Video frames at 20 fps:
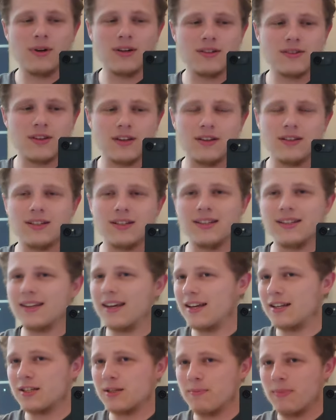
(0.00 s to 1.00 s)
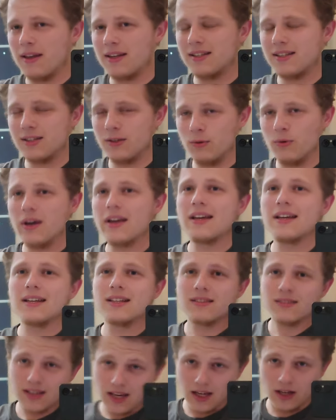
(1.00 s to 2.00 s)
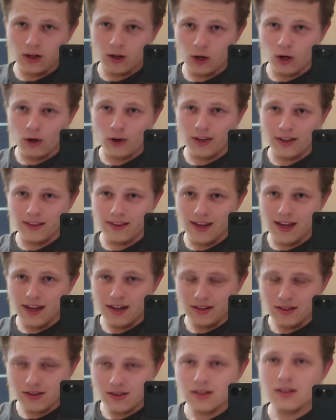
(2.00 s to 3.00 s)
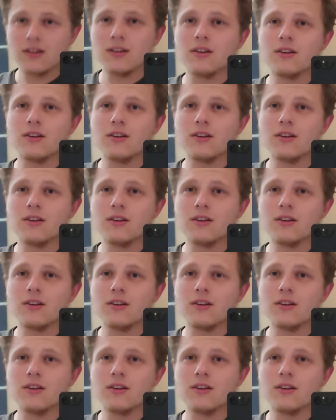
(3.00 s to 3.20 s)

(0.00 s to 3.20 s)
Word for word: My son didn't get to bed till 10 o'clock in the end.